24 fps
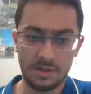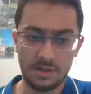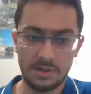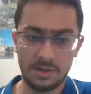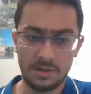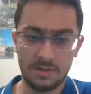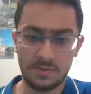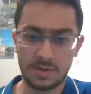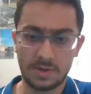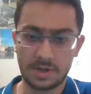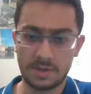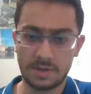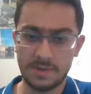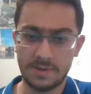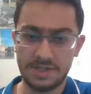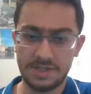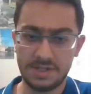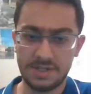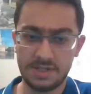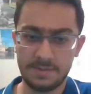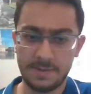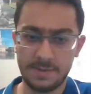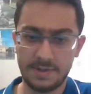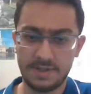
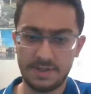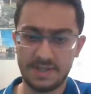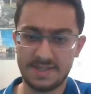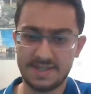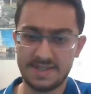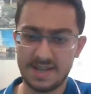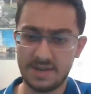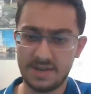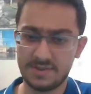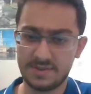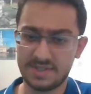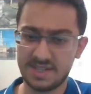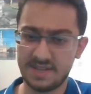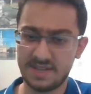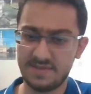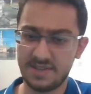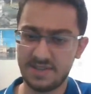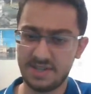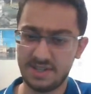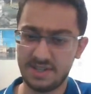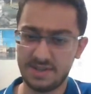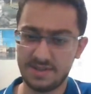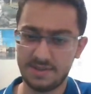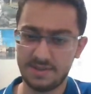Wakabayashi's spirit is now
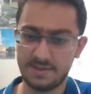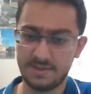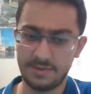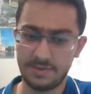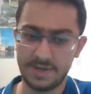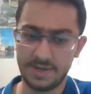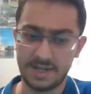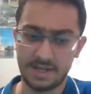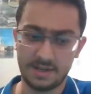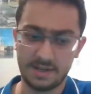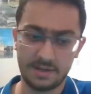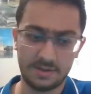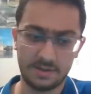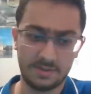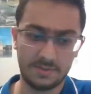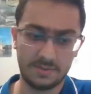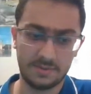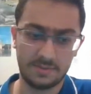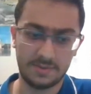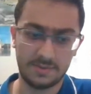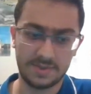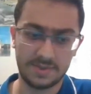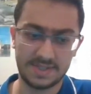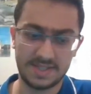73.
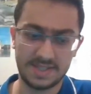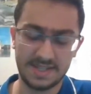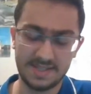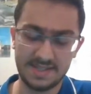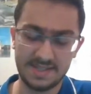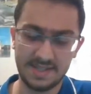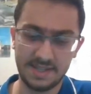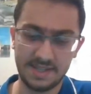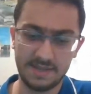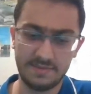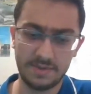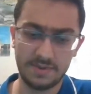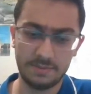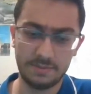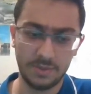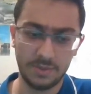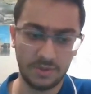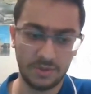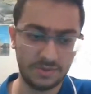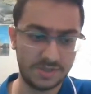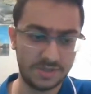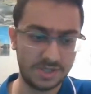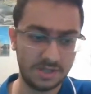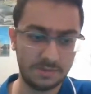Does this thing even
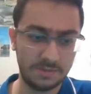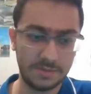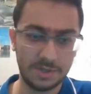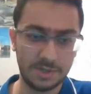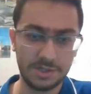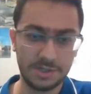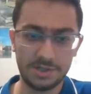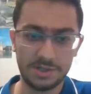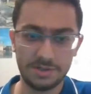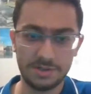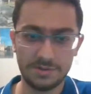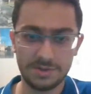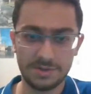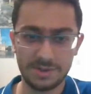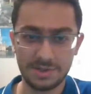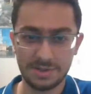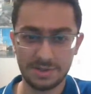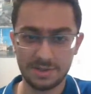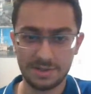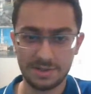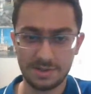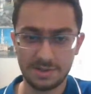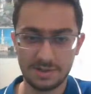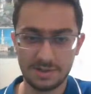boost my shoots?
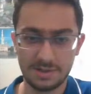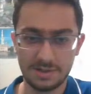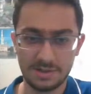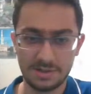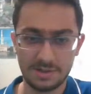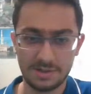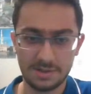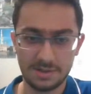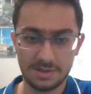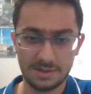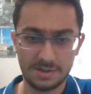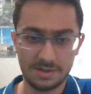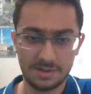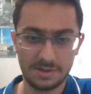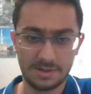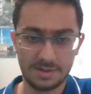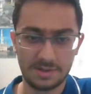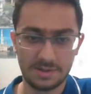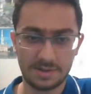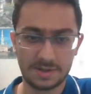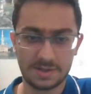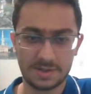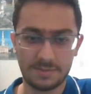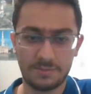
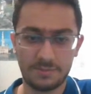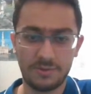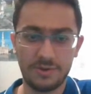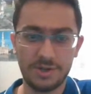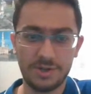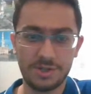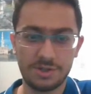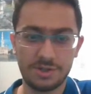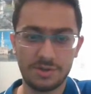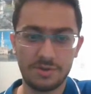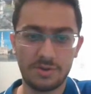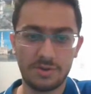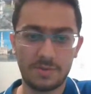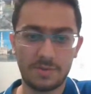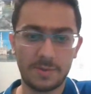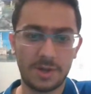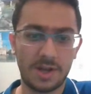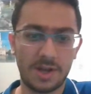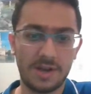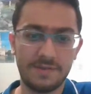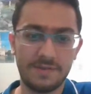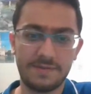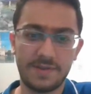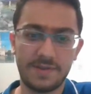Because I'm pretty sure normal
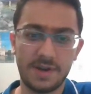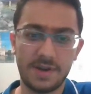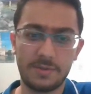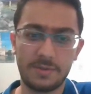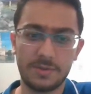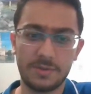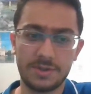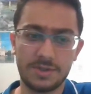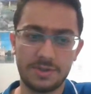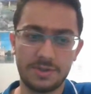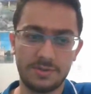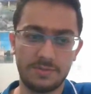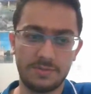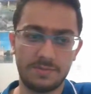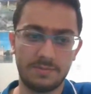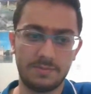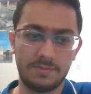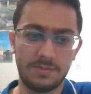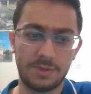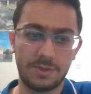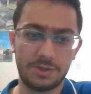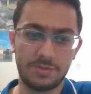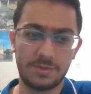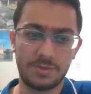high fire would do
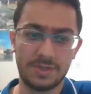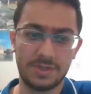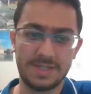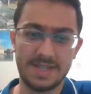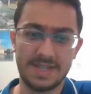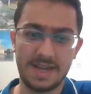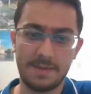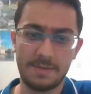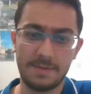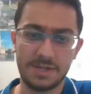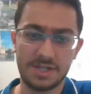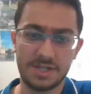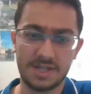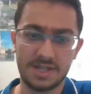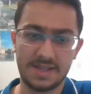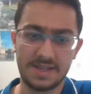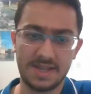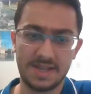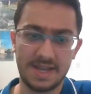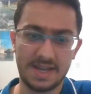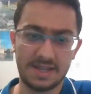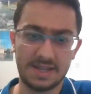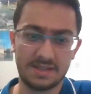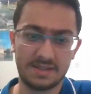much more damage than
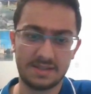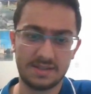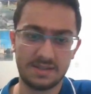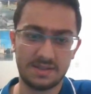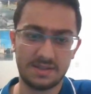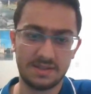that.